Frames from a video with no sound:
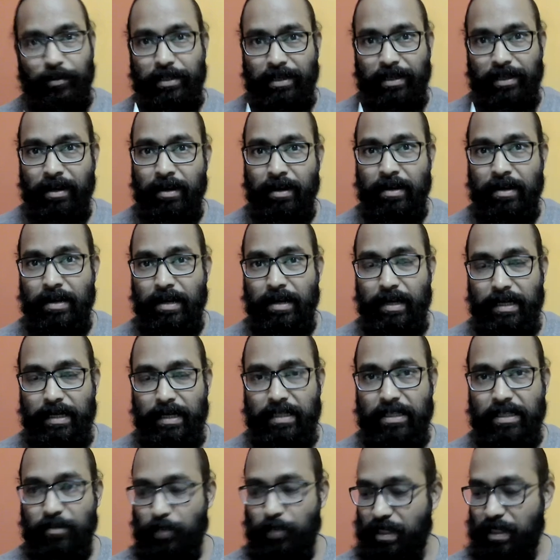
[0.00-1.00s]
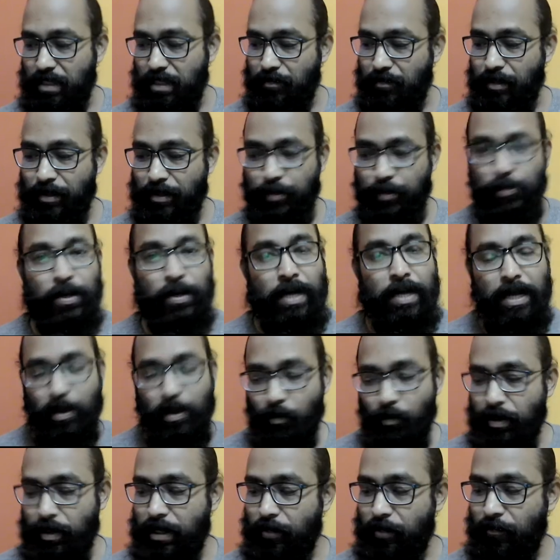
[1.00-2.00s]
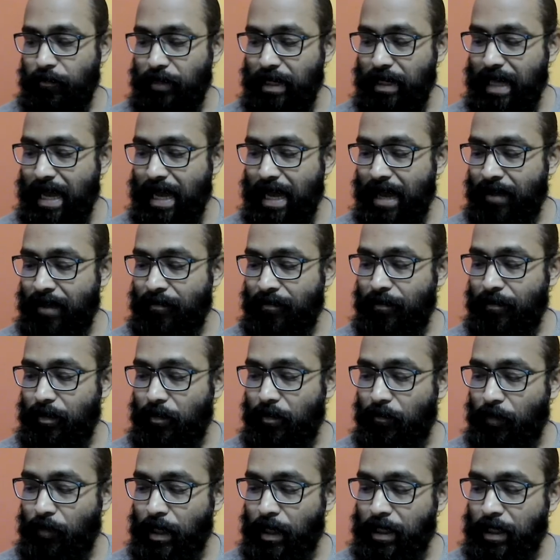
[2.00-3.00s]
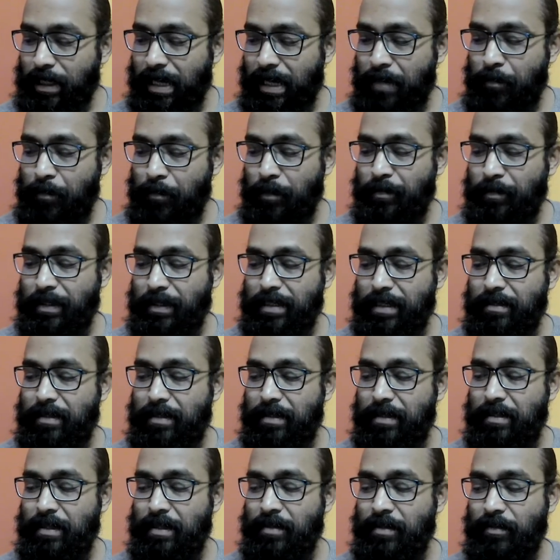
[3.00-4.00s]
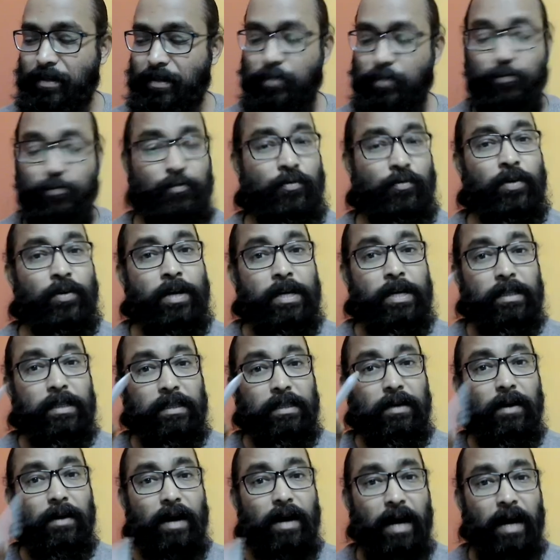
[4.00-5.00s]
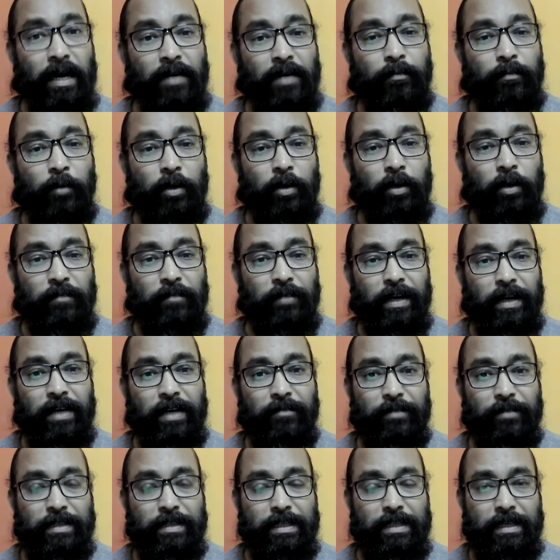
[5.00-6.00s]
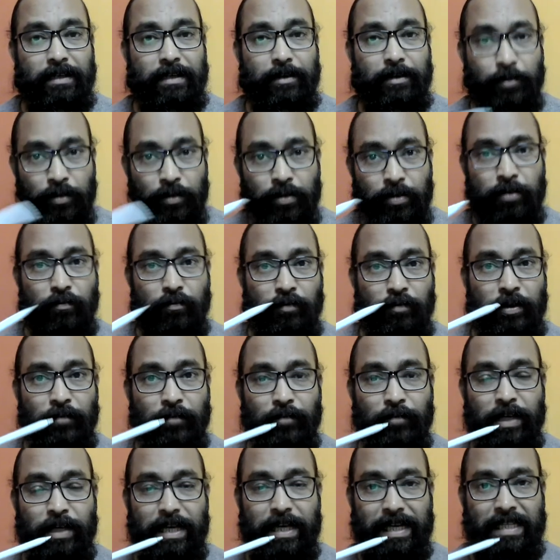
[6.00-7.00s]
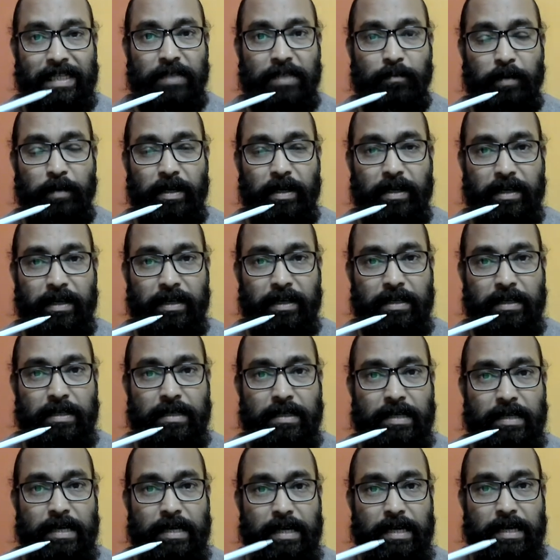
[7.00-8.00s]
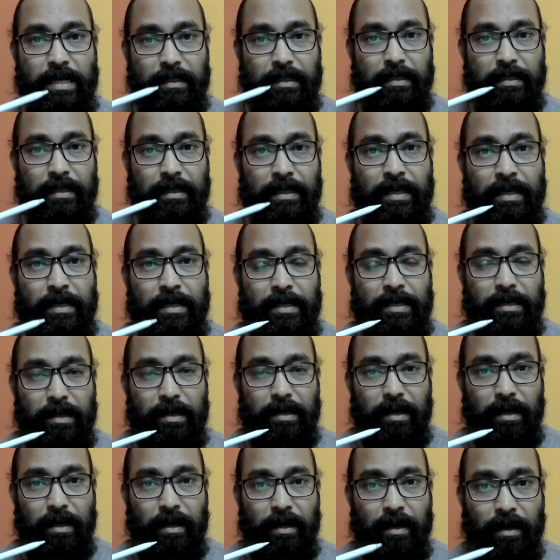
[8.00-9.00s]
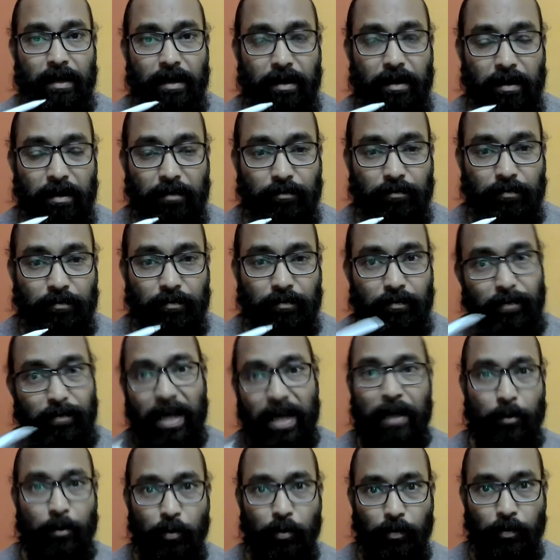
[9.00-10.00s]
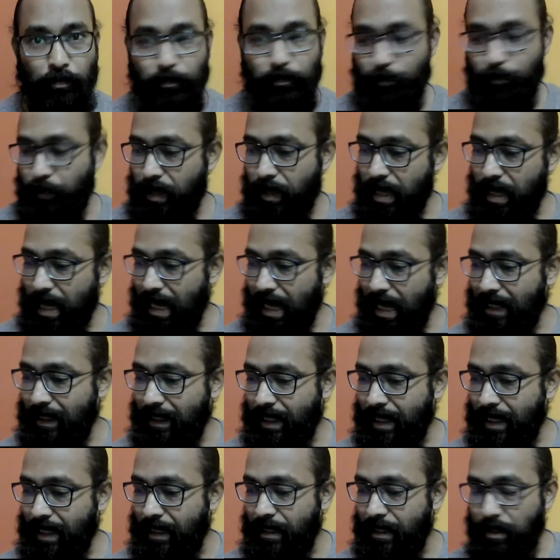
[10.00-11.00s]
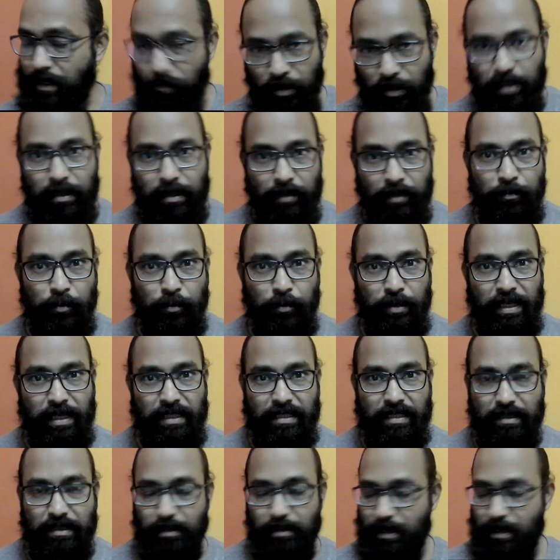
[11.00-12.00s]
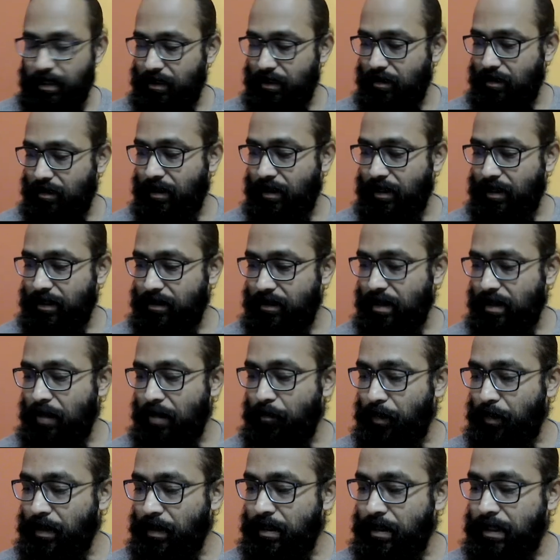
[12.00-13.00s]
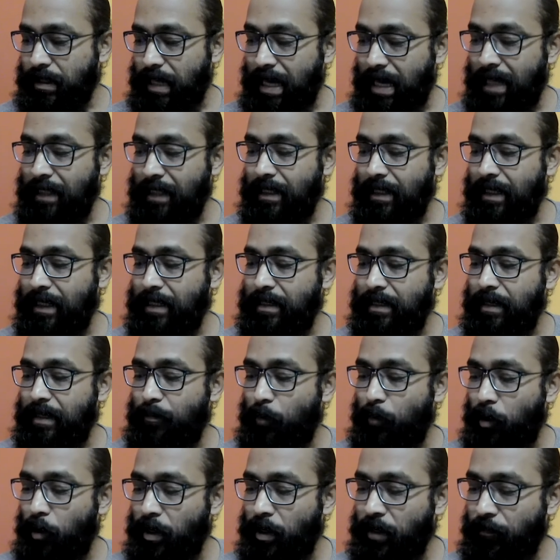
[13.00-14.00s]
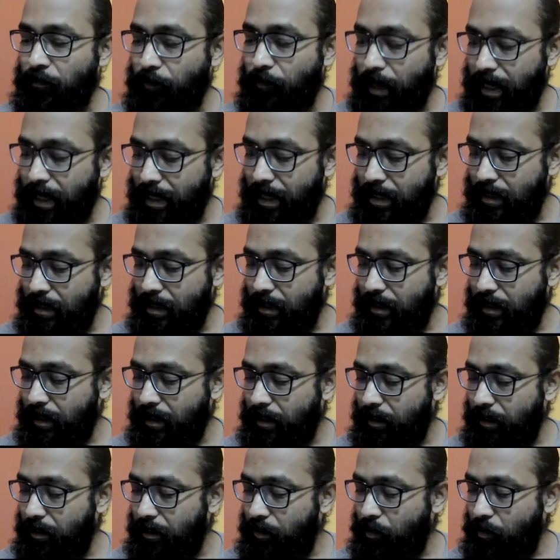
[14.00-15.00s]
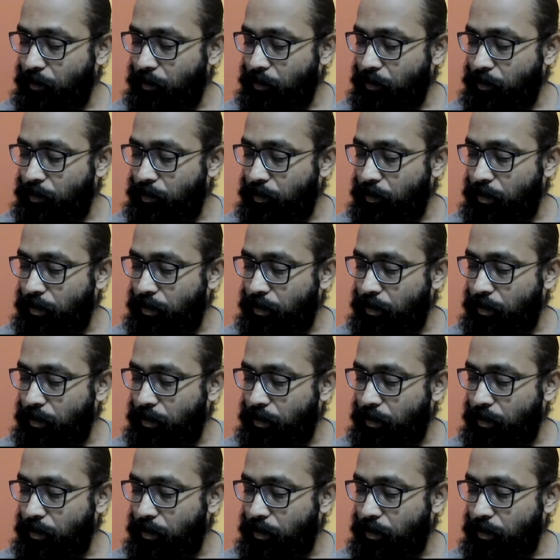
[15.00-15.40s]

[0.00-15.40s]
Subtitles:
are customizable. So we will have one type of sensation due to the unmodified physical truth when we experience the mango. And then we'll come to the examples, and then the modified truth